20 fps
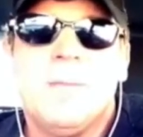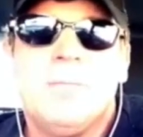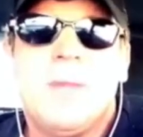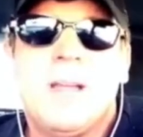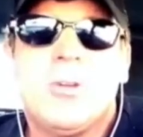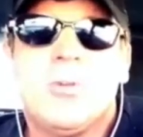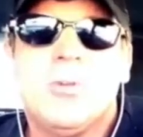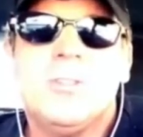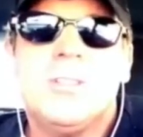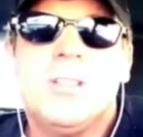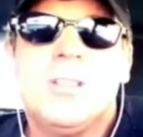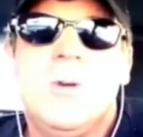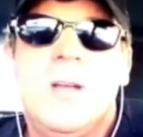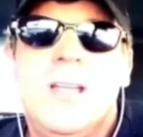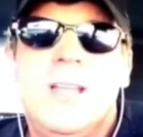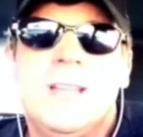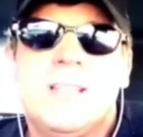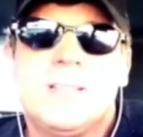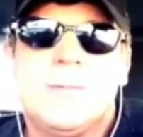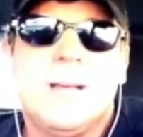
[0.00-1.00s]
My cruising
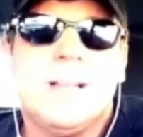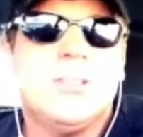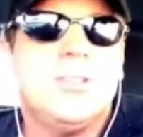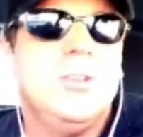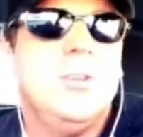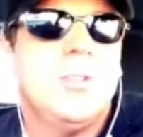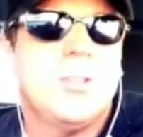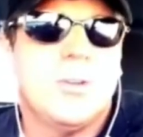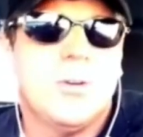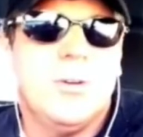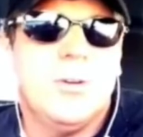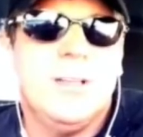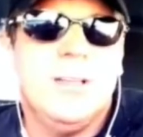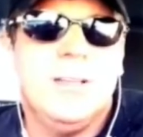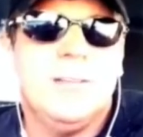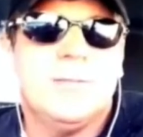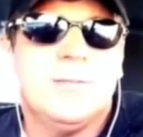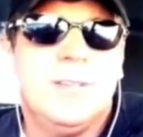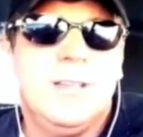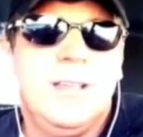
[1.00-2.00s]
weight is about
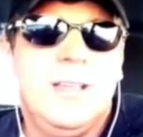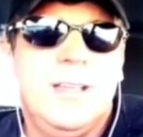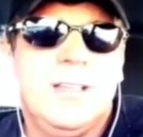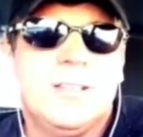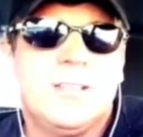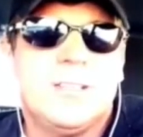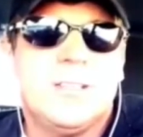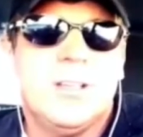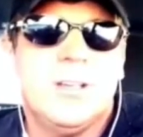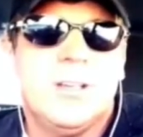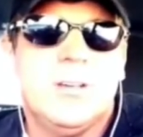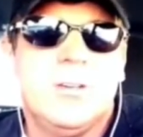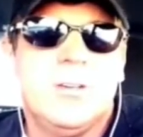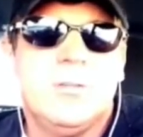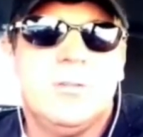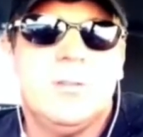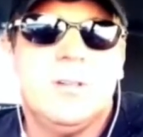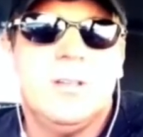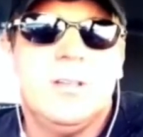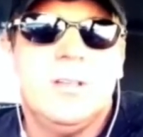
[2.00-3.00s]
230, and
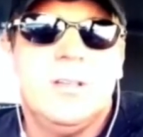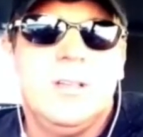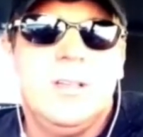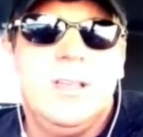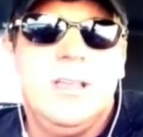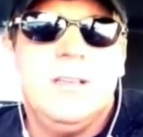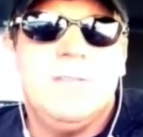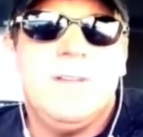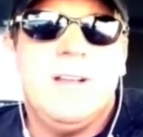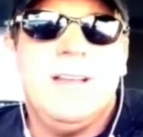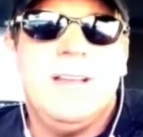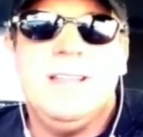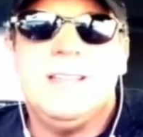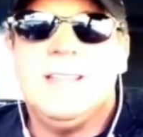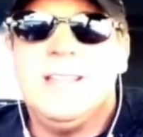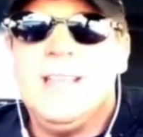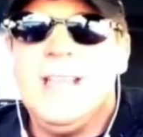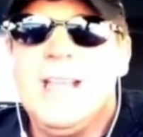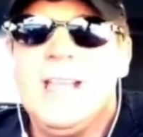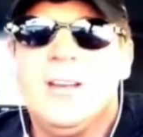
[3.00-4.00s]
so if I need
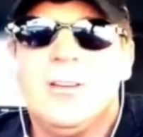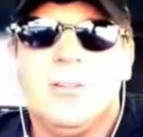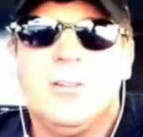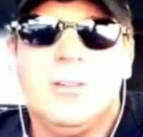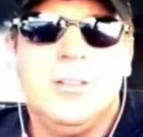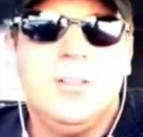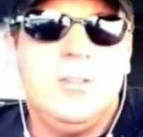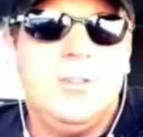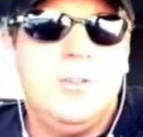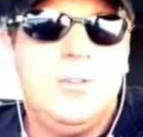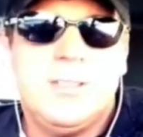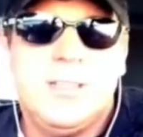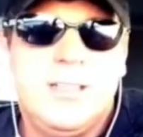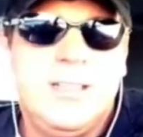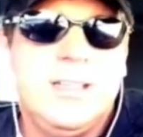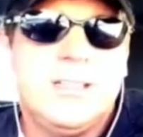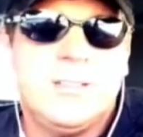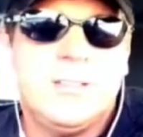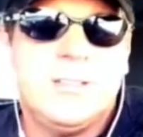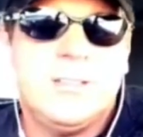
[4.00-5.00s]
to gain or lose,
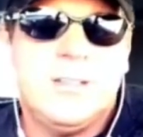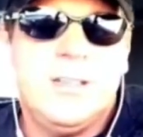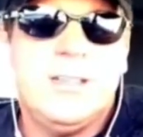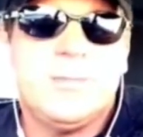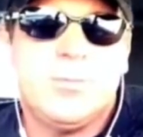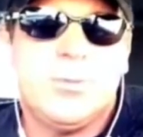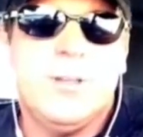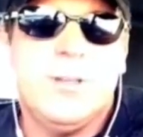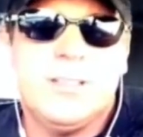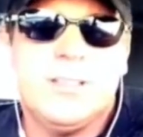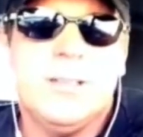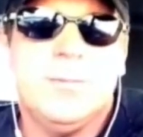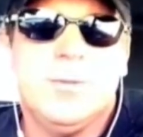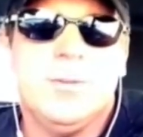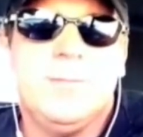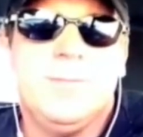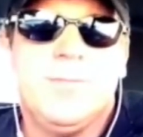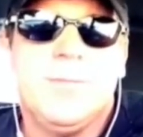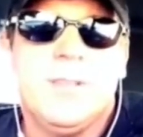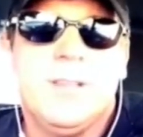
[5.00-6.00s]
it's pretty
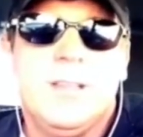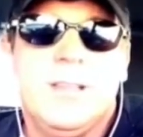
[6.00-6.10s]
simple.